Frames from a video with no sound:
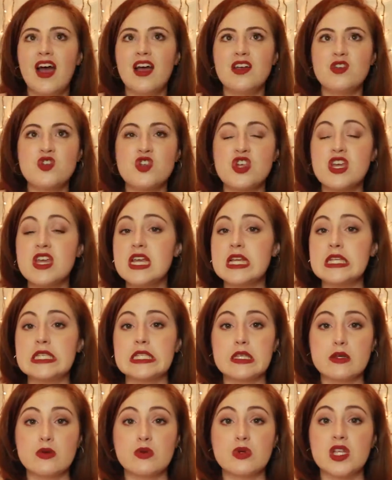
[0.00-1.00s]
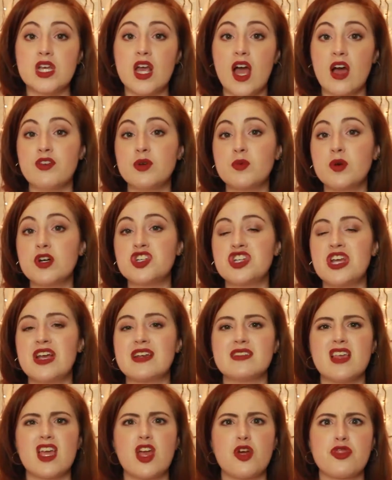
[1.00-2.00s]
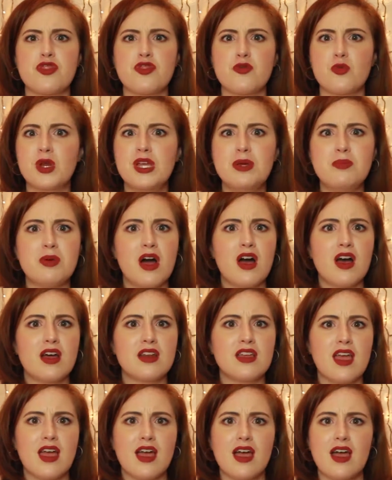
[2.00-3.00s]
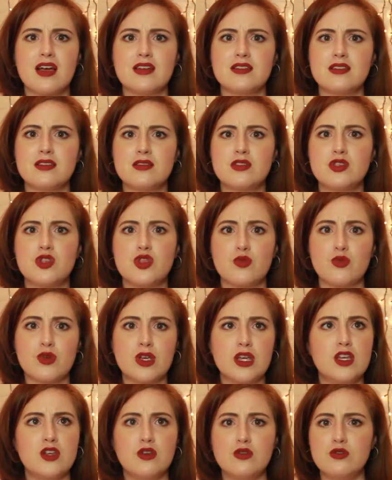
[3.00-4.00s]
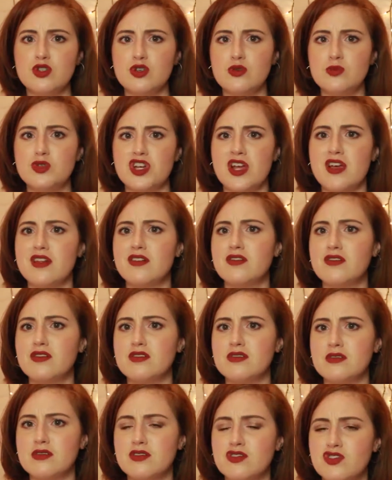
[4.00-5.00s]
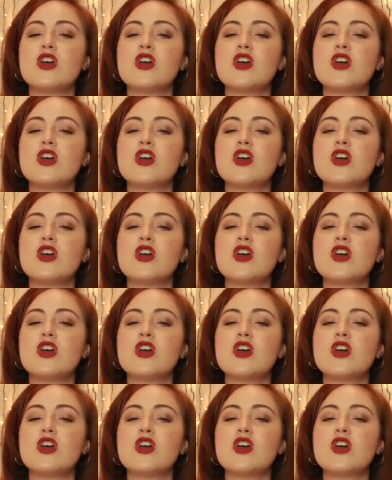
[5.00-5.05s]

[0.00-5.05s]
She is literally everywhere. She has like 3 podcasts, 3 YouTube channels.